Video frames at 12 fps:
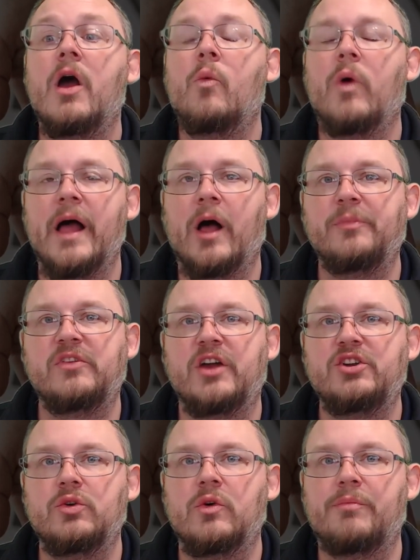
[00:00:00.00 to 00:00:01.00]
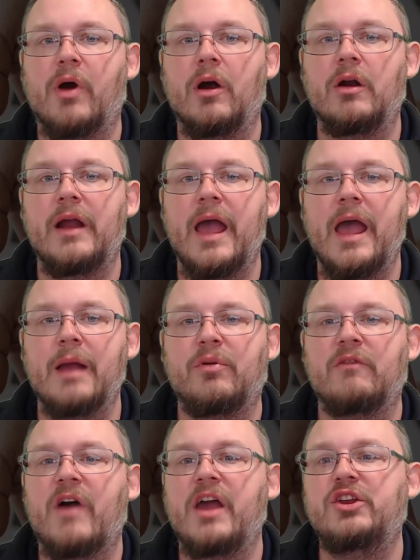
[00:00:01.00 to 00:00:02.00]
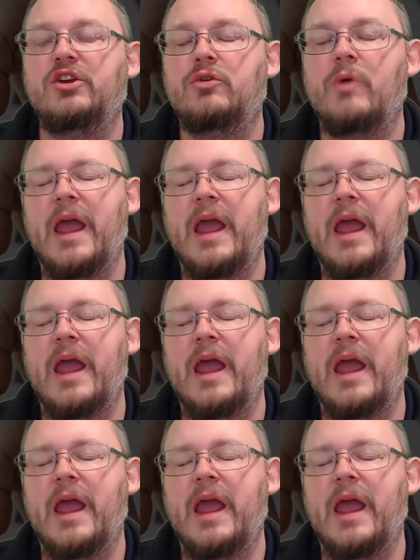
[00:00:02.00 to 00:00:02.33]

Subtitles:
will help set you apart and provide you